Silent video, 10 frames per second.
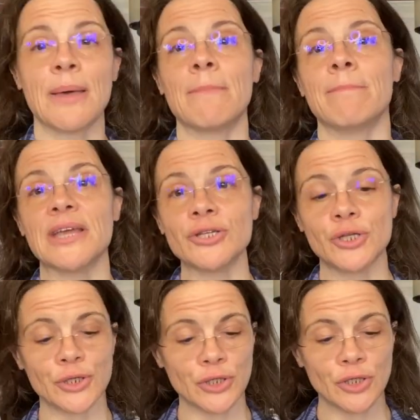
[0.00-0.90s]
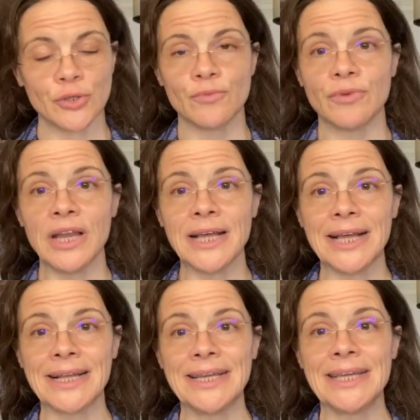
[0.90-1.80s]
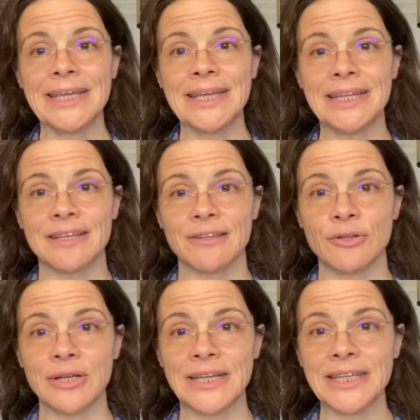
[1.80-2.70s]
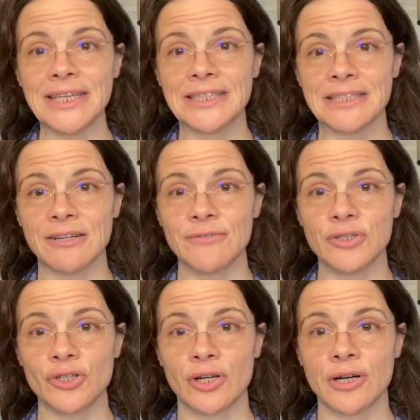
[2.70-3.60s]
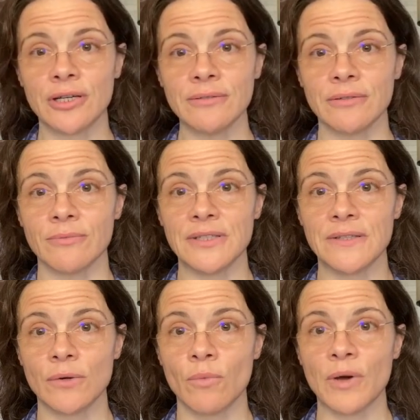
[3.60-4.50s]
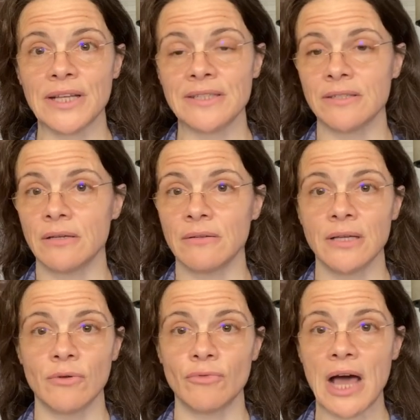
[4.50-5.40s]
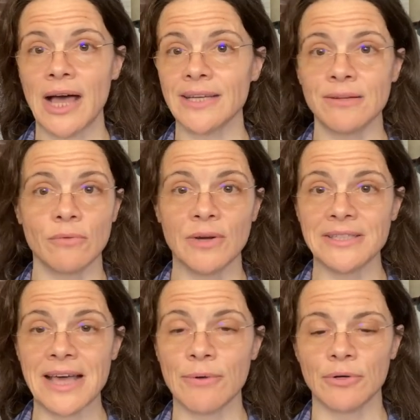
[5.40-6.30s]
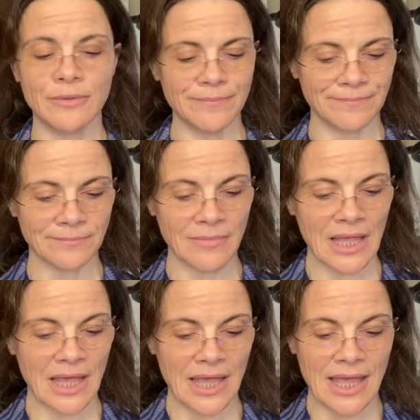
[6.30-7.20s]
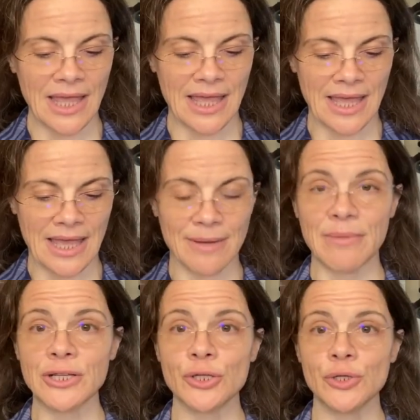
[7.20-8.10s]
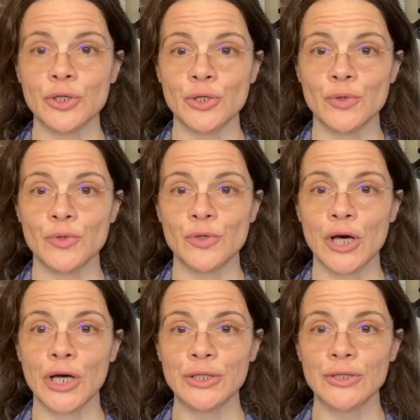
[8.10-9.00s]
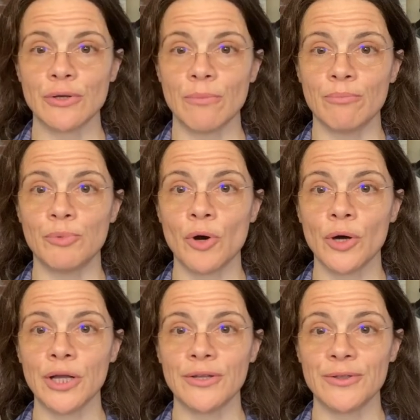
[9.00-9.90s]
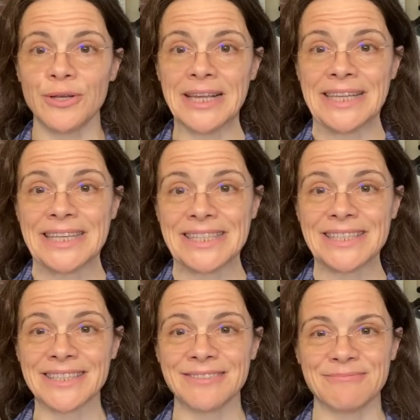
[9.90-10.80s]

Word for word: Make sure you really clean the lid of the jar with a wet rag, wet towel, and make sure you do not boil the lid